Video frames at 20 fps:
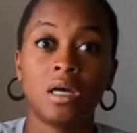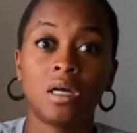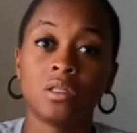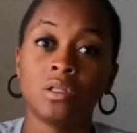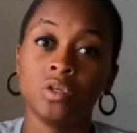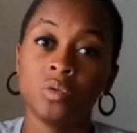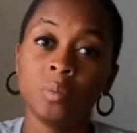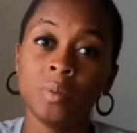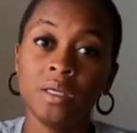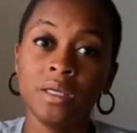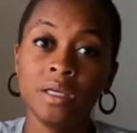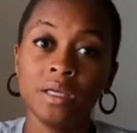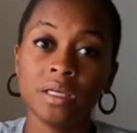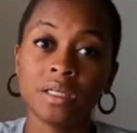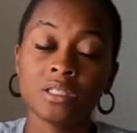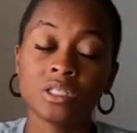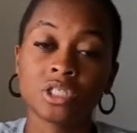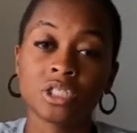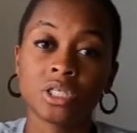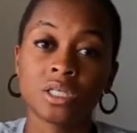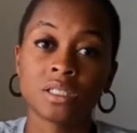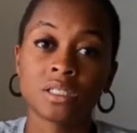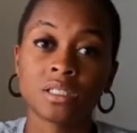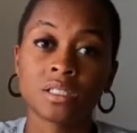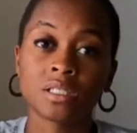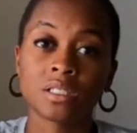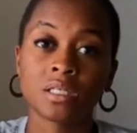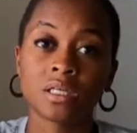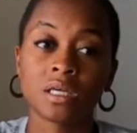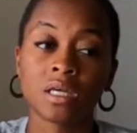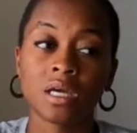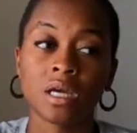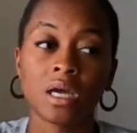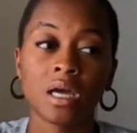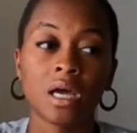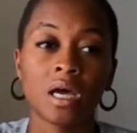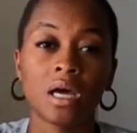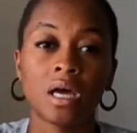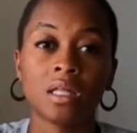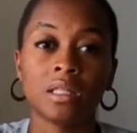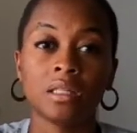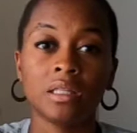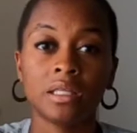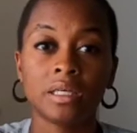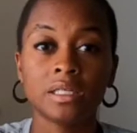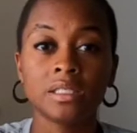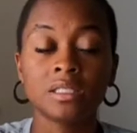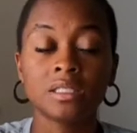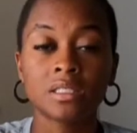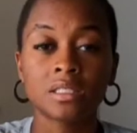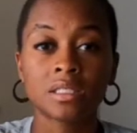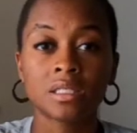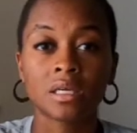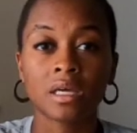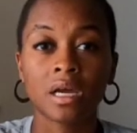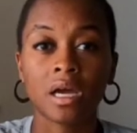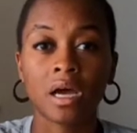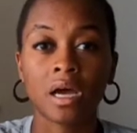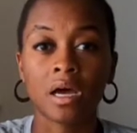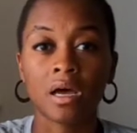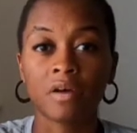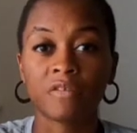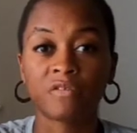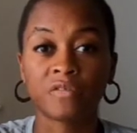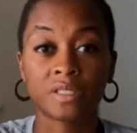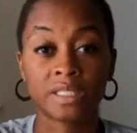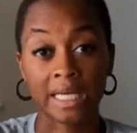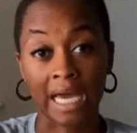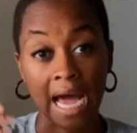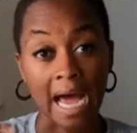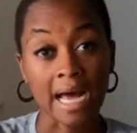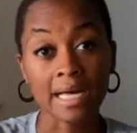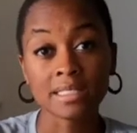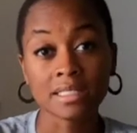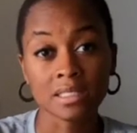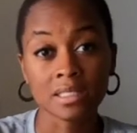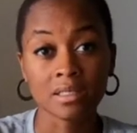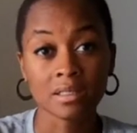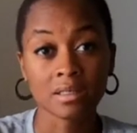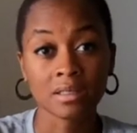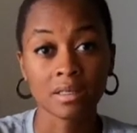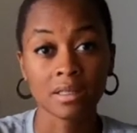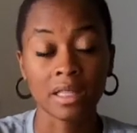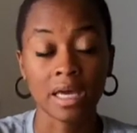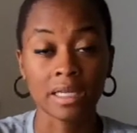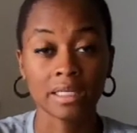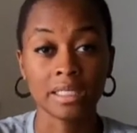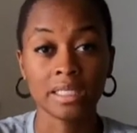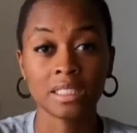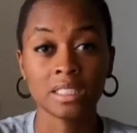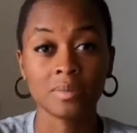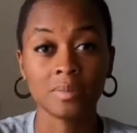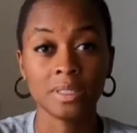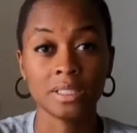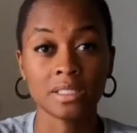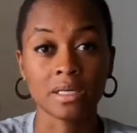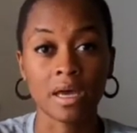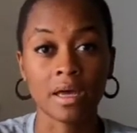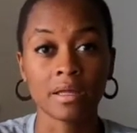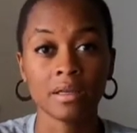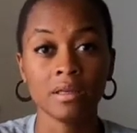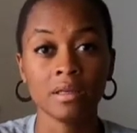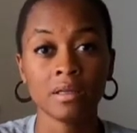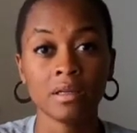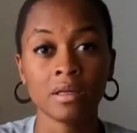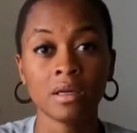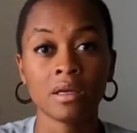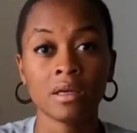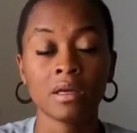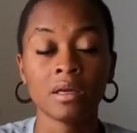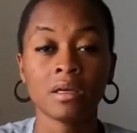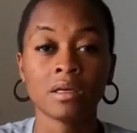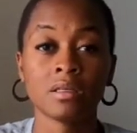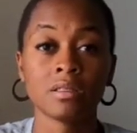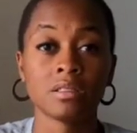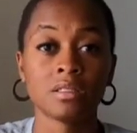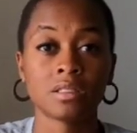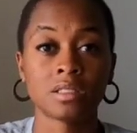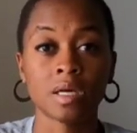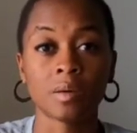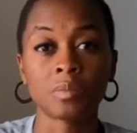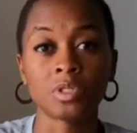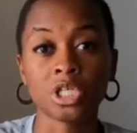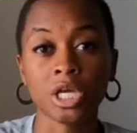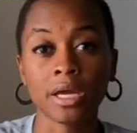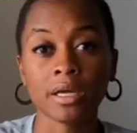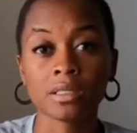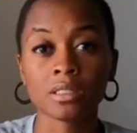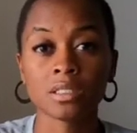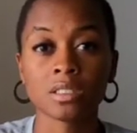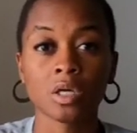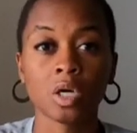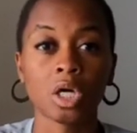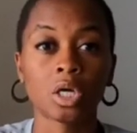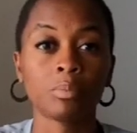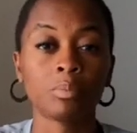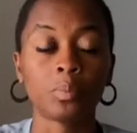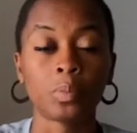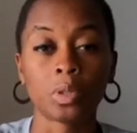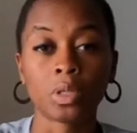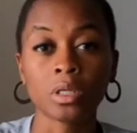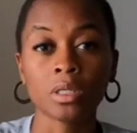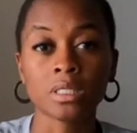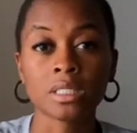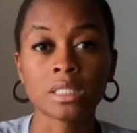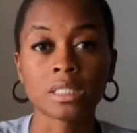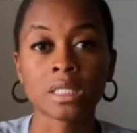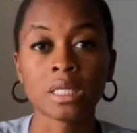looping is just a list of tasks that need to be done, subjects or books